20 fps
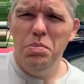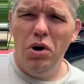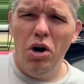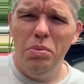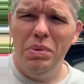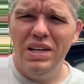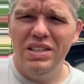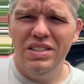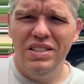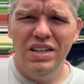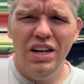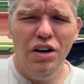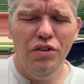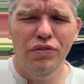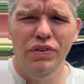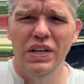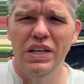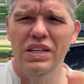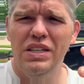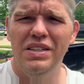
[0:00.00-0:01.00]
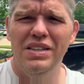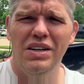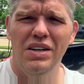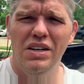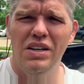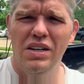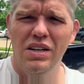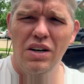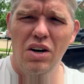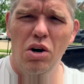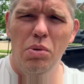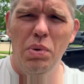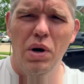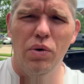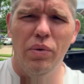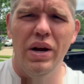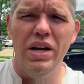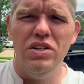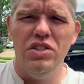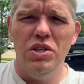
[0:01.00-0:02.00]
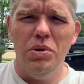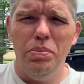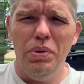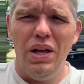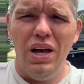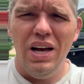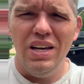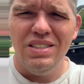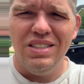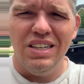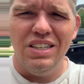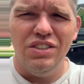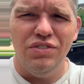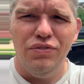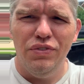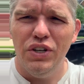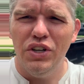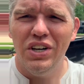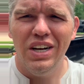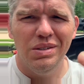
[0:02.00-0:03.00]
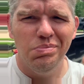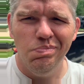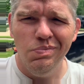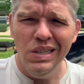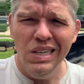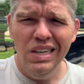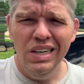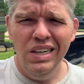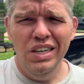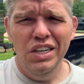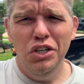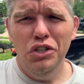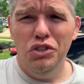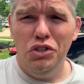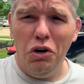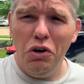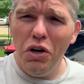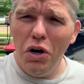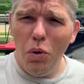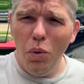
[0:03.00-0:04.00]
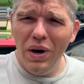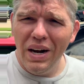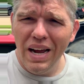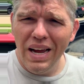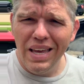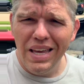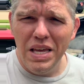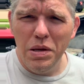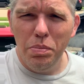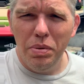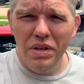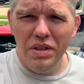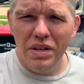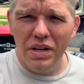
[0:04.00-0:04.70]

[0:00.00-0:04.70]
all my stuff in, uh, all my range supplies. And I just figured I'd show y'all what I keep in